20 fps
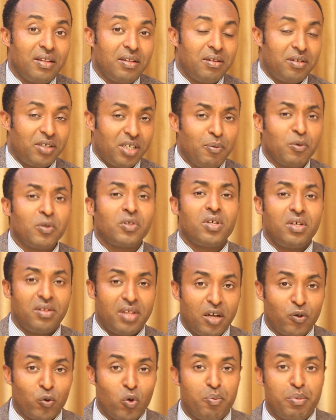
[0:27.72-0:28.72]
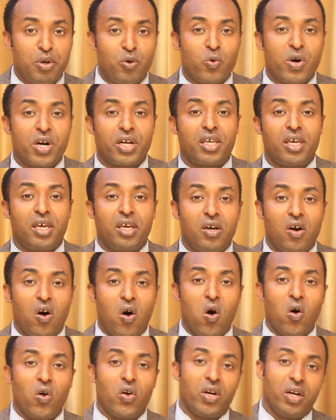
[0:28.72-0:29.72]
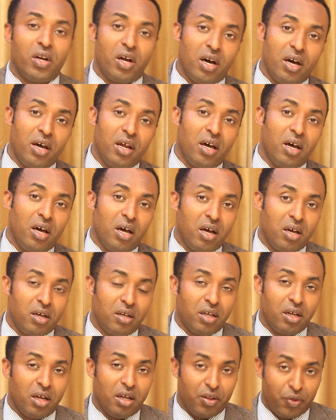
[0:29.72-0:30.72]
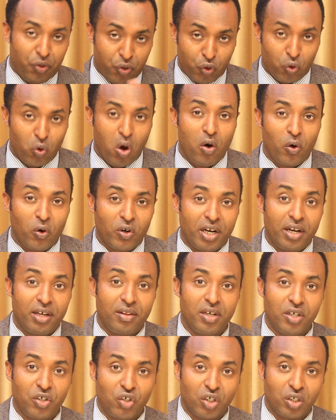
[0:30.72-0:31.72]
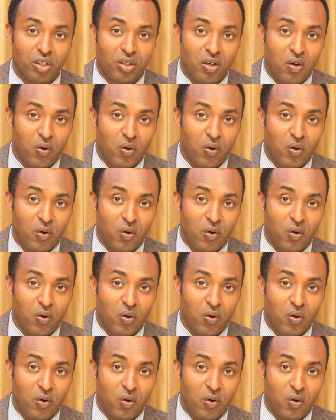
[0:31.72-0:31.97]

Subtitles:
some of the things that we've been working on through our organization.